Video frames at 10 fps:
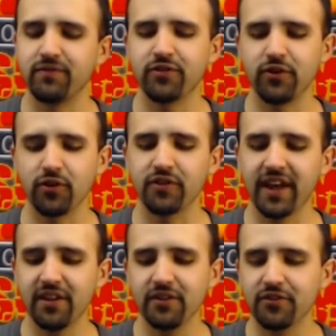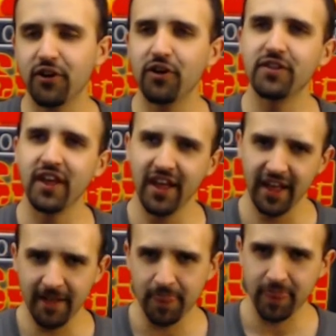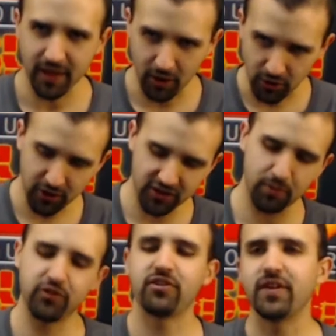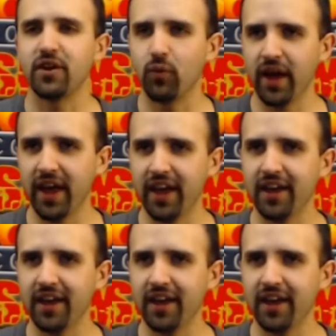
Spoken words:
Circle's Gallows Groves, you get to push something away.